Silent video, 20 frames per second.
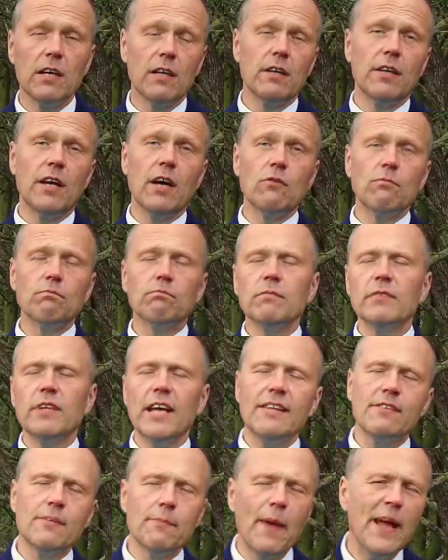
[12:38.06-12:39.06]
Now,
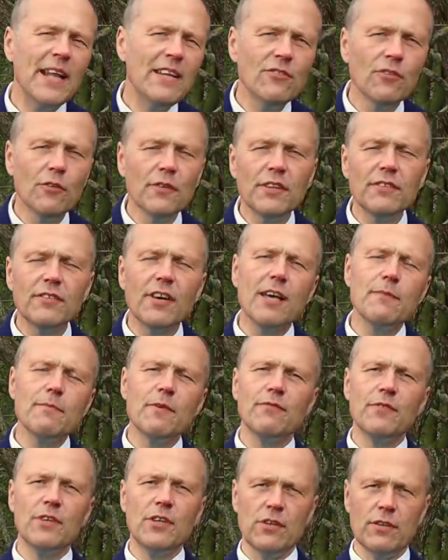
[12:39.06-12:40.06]
it depends on the time
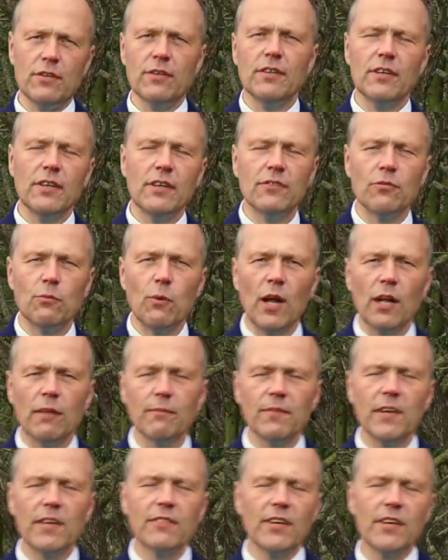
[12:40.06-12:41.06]
of year as well,
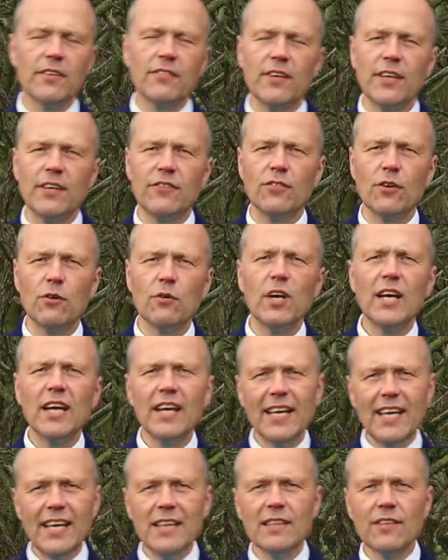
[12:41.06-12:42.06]
as I say. So
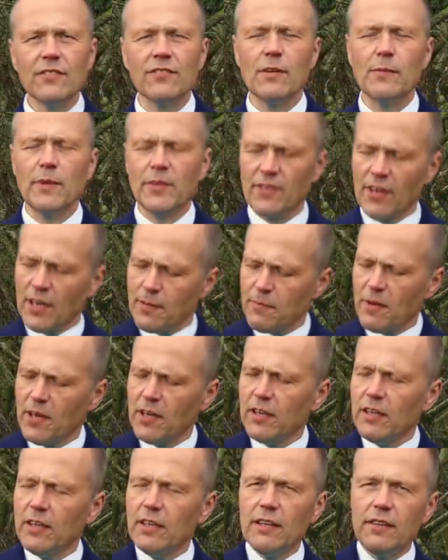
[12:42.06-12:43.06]
in the summertime,
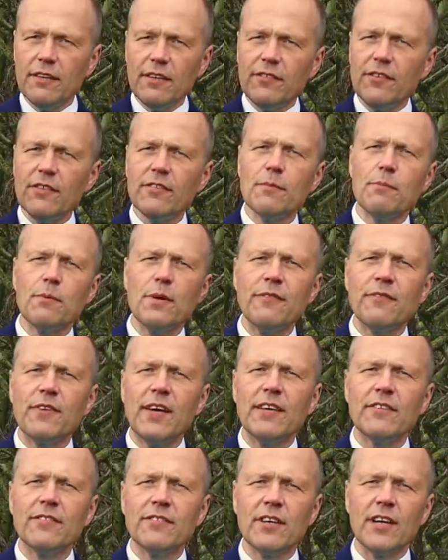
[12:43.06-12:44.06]
this is the
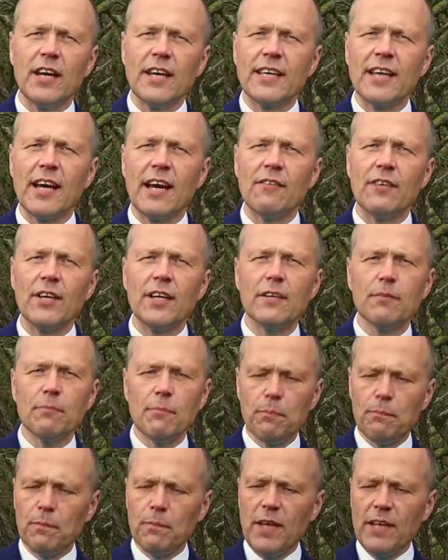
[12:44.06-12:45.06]
briefcase that I carry.
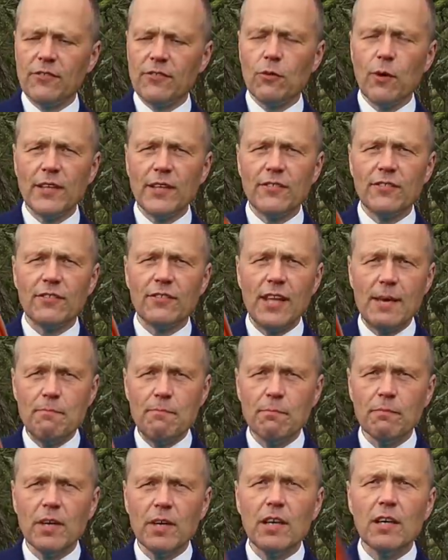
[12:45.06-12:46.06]
It's quite
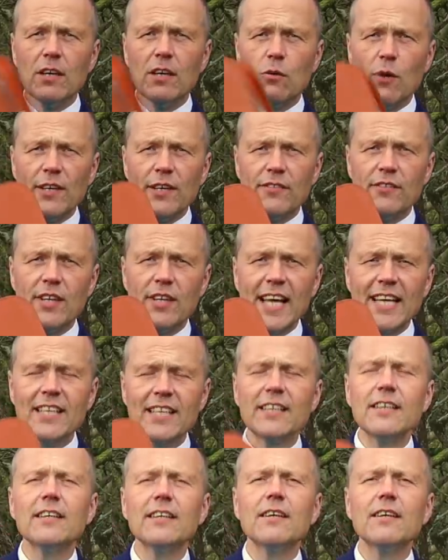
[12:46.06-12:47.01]
slim, quite slick,